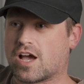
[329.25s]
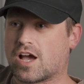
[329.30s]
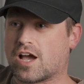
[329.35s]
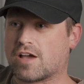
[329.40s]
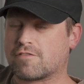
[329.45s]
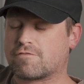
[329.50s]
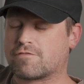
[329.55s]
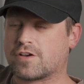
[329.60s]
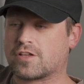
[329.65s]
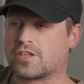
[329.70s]

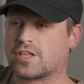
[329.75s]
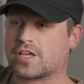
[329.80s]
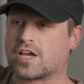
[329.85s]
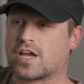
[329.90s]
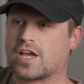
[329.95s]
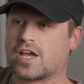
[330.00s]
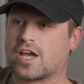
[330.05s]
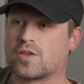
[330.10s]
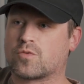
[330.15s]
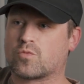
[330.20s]
I felt like
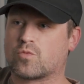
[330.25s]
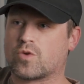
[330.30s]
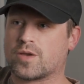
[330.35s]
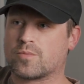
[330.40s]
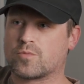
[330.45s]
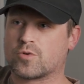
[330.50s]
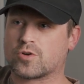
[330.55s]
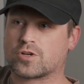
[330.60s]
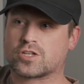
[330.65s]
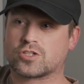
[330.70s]
I had way
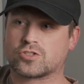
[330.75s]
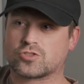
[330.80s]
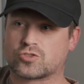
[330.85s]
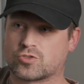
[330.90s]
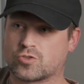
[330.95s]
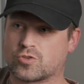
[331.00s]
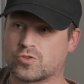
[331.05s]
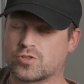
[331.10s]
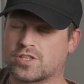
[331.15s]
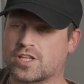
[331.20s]
more
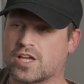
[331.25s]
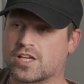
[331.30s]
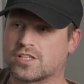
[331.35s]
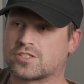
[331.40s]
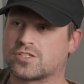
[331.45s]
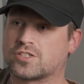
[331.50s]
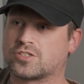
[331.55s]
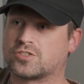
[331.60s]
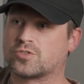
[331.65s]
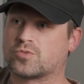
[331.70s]
control in that
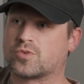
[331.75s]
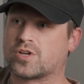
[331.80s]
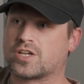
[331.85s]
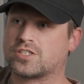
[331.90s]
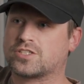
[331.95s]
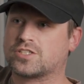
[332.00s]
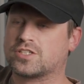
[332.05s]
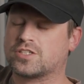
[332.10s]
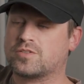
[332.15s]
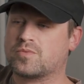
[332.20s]

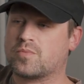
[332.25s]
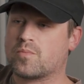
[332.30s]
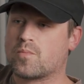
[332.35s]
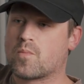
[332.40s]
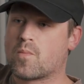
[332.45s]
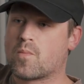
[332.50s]
situation.